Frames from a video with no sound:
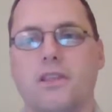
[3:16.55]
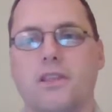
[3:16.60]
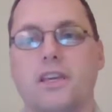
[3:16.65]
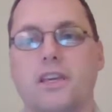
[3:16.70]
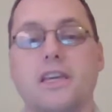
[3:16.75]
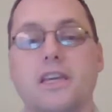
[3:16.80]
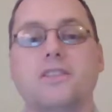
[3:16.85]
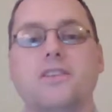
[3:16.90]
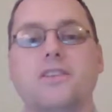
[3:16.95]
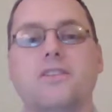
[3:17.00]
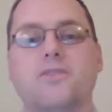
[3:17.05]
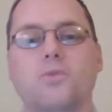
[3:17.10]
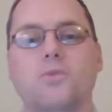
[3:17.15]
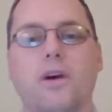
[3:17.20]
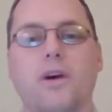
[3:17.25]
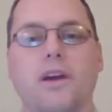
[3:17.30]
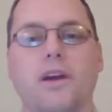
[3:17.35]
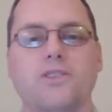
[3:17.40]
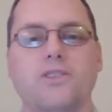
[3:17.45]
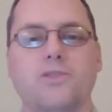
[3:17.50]
easiest
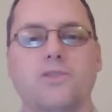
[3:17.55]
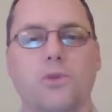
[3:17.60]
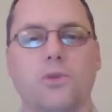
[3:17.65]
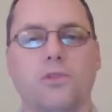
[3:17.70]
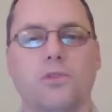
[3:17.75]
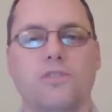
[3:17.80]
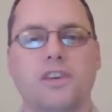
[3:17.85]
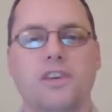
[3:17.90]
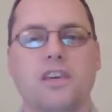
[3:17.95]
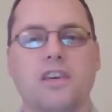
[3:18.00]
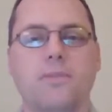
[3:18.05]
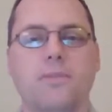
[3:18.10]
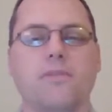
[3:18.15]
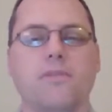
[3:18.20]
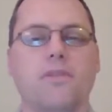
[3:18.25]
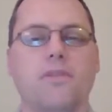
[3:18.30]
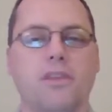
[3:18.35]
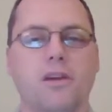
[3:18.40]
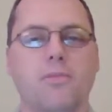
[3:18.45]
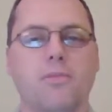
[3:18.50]
way to sort of keep
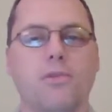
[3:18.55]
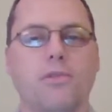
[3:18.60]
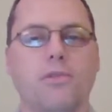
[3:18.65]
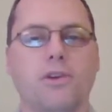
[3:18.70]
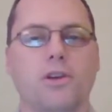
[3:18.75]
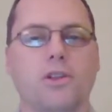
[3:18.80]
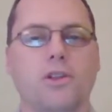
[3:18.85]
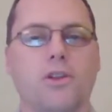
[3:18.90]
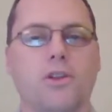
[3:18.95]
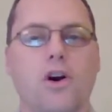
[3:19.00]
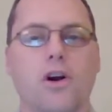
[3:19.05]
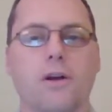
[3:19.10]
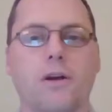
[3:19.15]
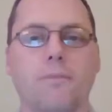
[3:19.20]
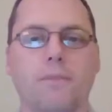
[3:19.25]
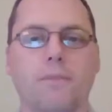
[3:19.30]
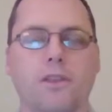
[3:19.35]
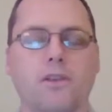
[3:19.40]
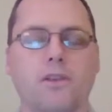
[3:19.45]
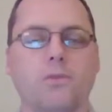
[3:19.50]
everything moving
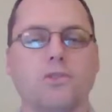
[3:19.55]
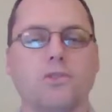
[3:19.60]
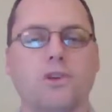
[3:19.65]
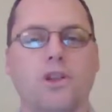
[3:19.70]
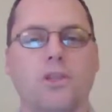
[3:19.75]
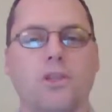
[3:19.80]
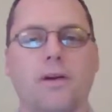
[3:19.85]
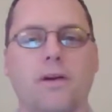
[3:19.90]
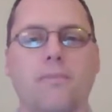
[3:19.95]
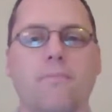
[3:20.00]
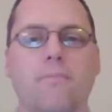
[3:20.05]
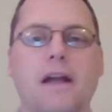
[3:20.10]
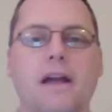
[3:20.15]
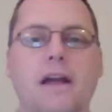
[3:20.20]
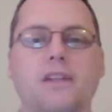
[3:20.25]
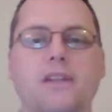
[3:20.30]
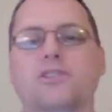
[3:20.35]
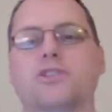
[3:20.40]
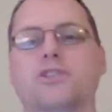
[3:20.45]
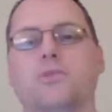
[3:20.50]
along. And it was all about
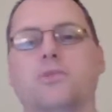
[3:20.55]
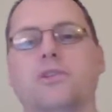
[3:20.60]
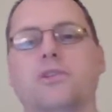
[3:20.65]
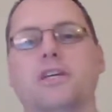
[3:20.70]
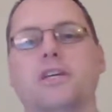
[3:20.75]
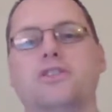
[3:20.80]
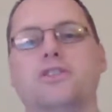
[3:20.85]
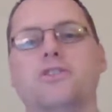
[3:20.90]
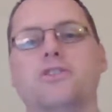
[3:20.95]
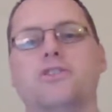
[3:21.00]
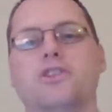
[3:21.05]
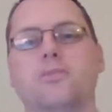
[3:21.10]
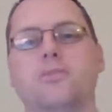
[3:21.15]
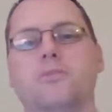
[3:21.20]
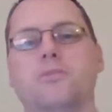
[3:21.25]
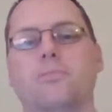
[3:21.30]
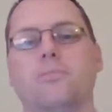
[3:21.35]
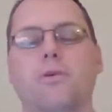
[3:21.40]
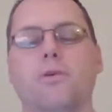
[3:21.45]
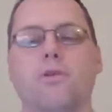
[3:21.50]
managing those
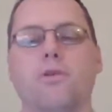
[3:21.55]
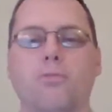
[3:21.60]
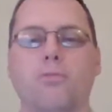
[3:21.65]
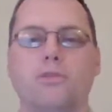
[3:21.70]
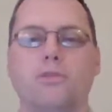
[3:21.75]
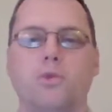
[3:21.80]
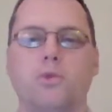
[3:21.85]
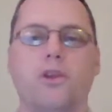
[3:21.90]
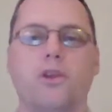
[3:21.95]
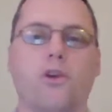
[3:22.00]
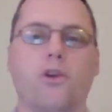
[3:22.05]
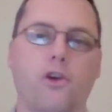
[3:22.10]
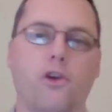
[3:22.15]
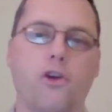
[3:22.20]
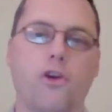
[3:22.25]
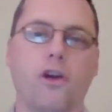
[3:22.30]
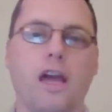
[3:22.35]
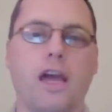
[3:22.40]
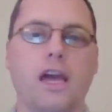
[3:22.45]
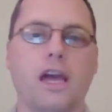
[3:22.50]
relationships, both between
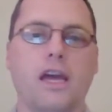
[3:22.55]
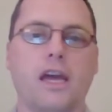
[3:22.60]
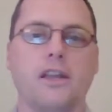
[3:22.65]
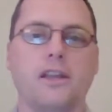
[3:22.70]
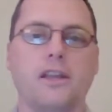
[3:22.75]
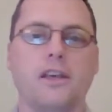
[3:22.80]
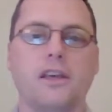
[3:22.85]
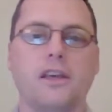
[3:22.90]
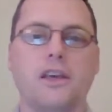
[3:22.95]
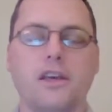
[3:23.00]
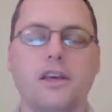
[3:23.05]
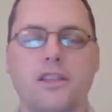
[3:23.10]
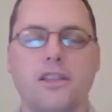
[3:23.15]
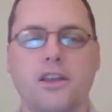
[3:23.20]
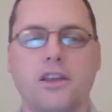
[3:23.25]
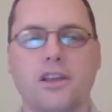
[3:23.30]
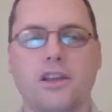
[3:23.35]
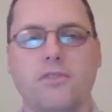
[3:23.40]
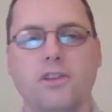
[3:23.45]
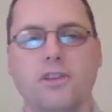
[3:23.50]
her and
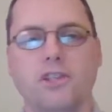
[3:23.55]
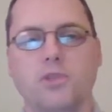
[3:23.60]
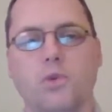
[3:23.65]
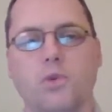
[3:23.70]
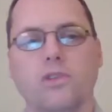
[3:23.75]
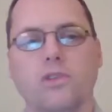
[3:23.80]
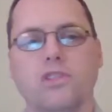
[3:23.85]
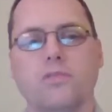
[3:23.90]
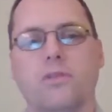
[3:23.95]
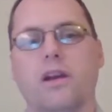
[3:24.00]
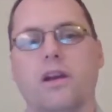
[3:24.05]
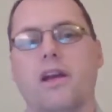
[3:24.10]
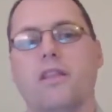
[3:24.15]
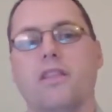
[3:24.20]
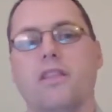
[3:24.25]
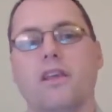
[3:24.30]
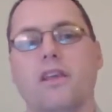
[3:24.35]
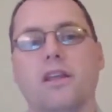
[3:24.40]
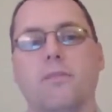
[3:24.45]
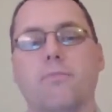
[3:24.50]
the individuals,
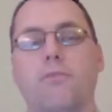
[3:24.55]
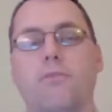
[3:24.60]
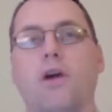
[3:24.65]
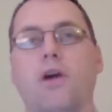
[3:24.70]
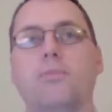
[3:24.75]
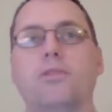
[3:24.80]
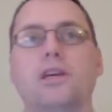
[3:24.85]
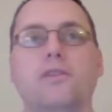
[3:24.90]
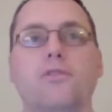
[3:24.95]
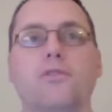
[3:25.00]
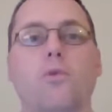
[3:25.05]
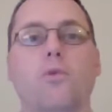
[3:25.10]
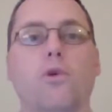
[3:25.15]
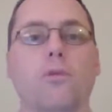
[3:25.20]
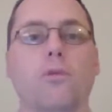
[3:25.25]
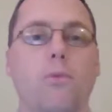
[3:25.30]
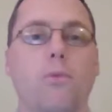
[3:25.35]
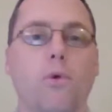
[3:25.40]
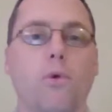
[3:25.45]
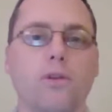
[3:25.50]
and then probably even more
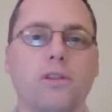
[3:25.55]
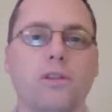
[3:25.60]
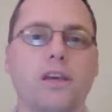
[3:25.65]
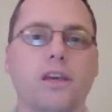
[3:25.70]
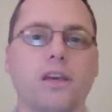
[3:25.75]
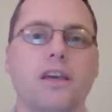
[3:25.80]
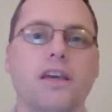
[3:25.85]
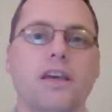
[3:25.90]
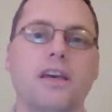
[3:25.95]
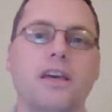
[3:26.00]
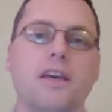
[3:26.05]
importantly,